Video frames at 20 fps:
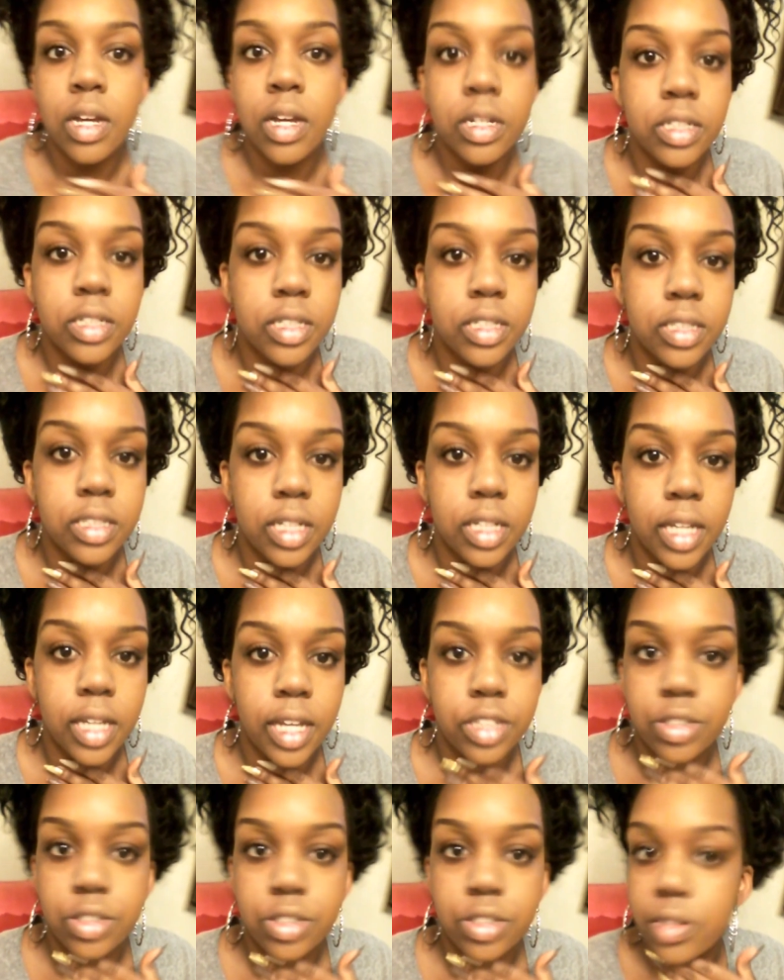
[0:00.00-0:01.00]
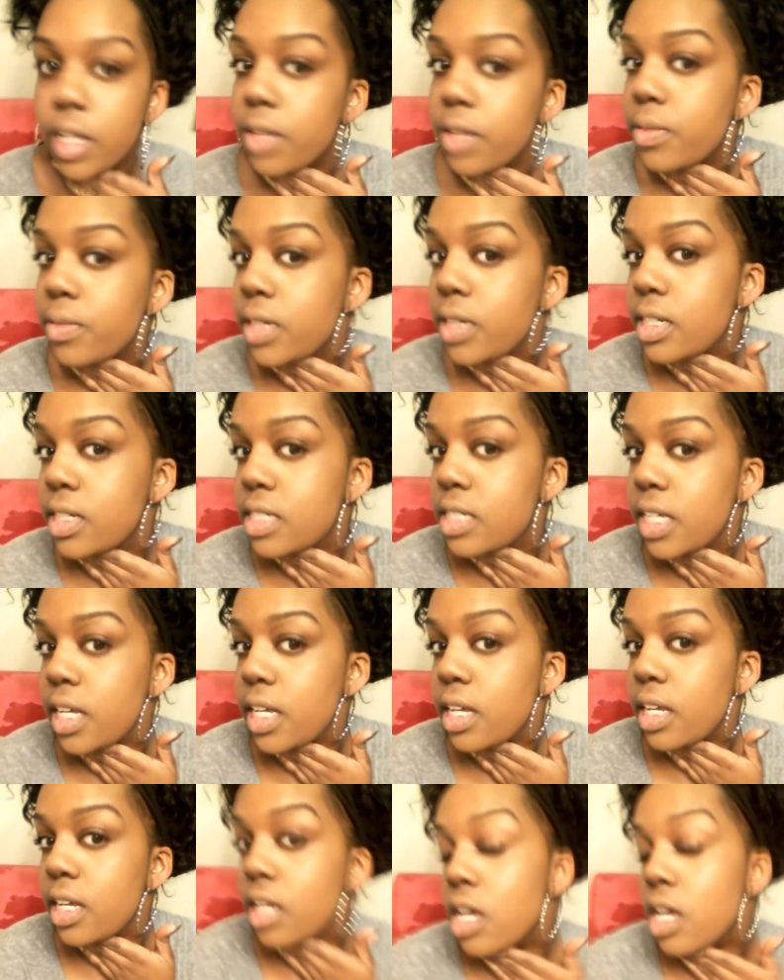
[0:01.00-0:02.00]
Just in case you can't really
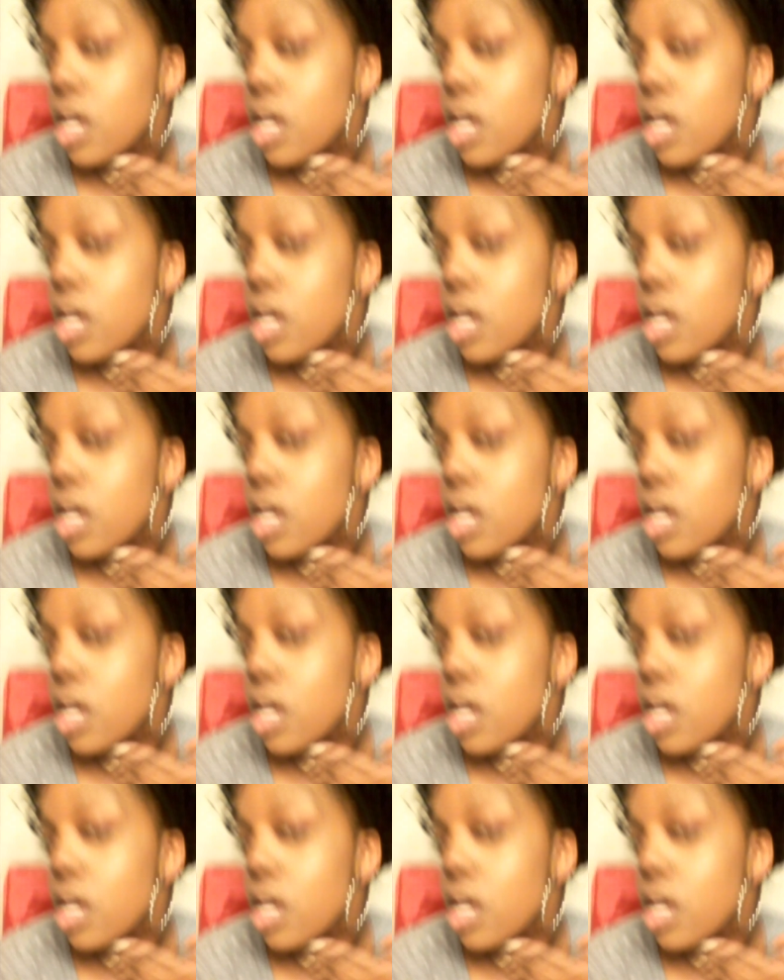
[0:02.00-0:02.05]
see.